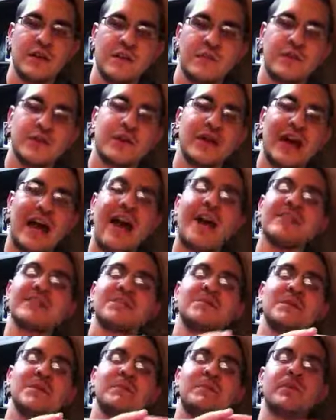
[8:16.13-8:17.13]
for your house
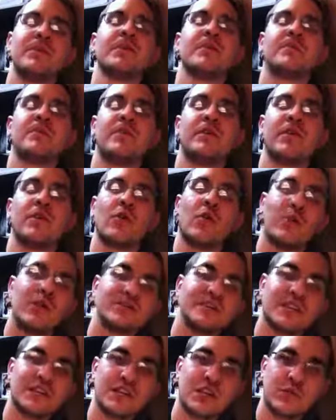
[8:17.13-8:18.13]
to be built upon, or
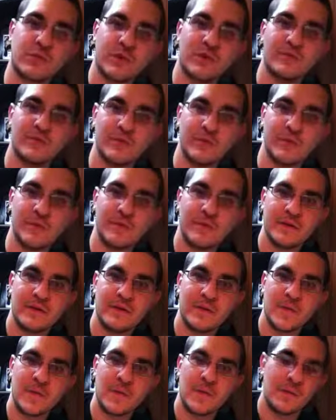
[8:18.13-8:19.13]
it's going to crumble.
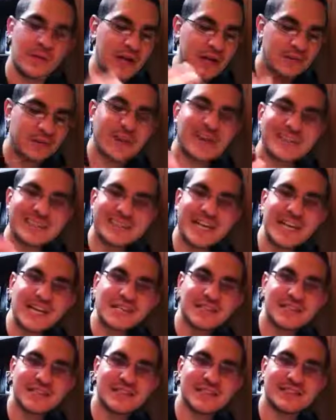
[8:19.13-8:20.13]
Well, that
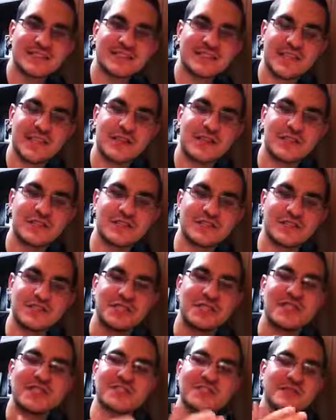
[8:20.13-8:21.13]
foundation itself is
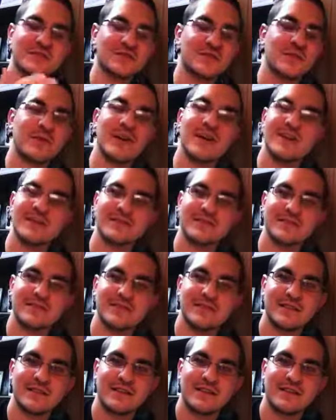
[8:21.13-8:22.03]
Jesus Christ.